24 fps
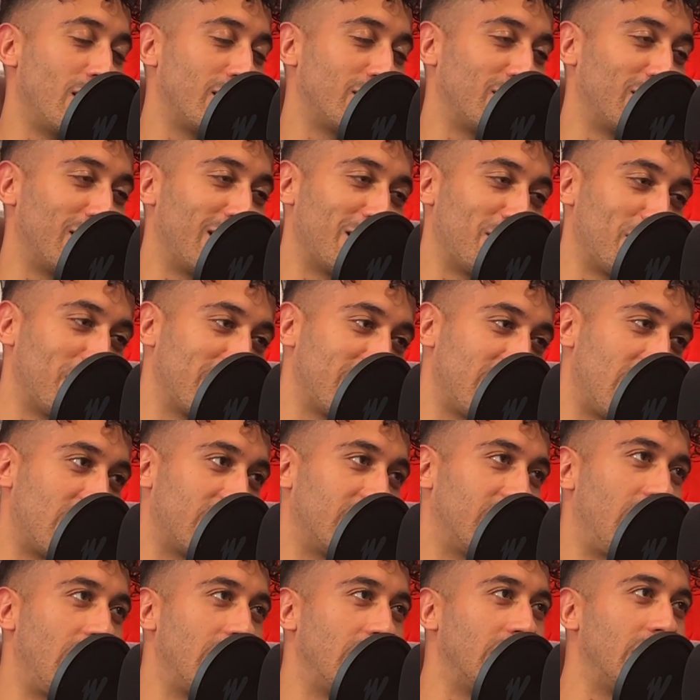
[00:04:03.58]
to like him
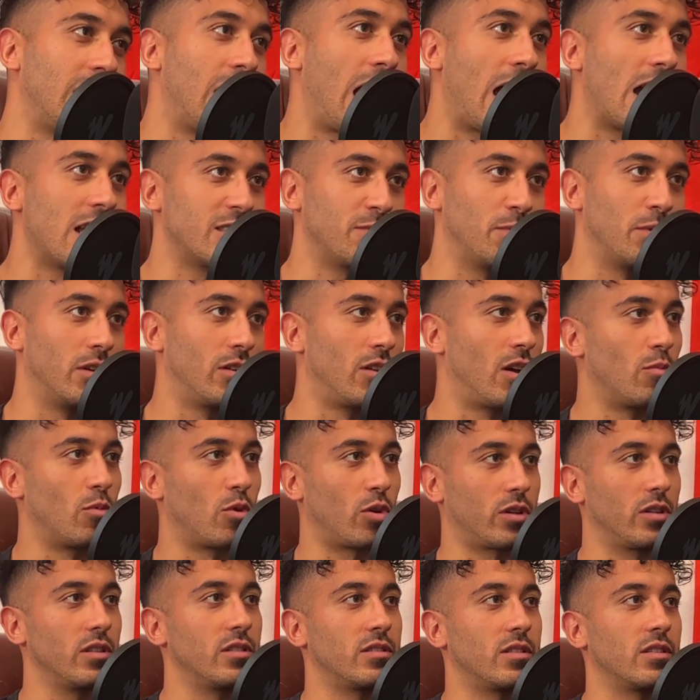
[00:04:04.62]
exactly. And he has been a lot more
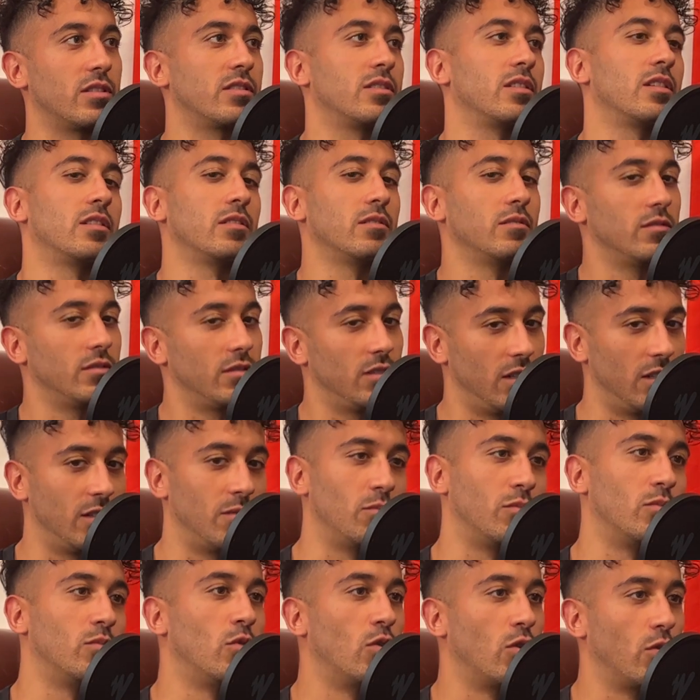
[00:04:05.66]
consistent
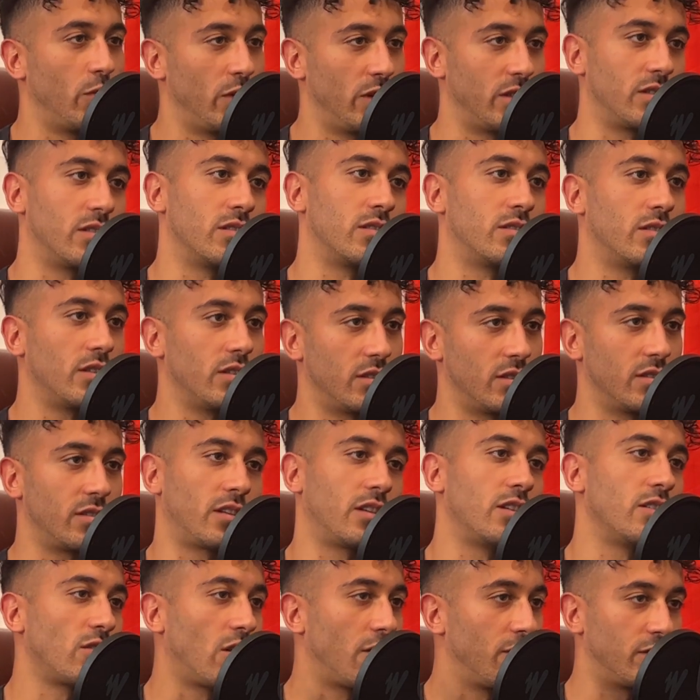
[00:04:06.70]
in more recent seasons. Like
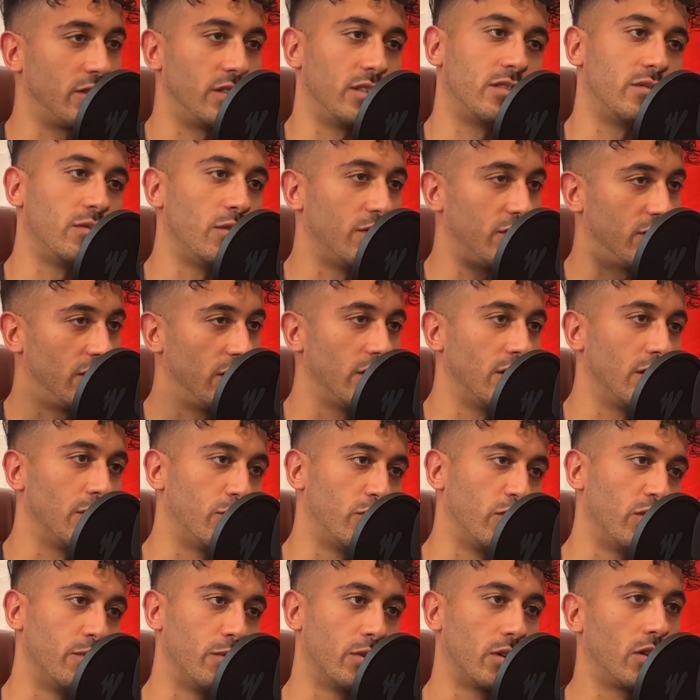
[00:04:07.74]
he's obviously you've seen the
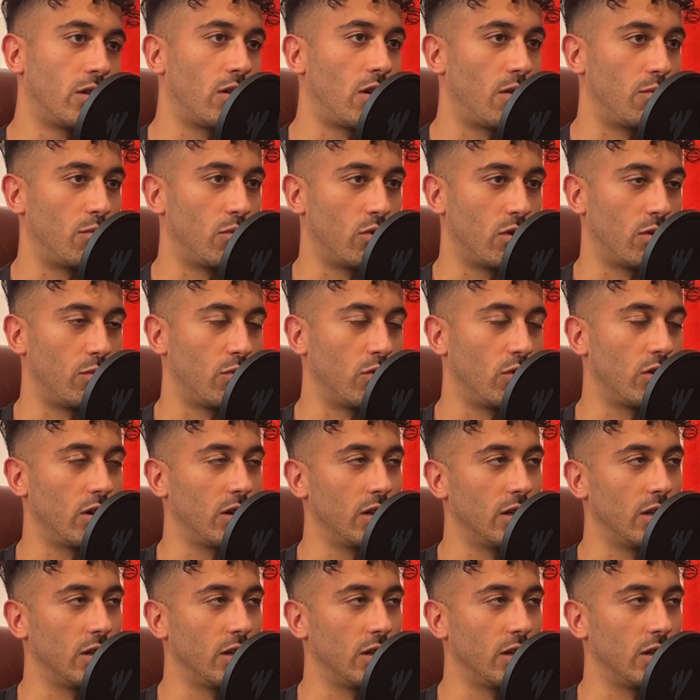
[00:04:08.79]
improvement a lot more and more.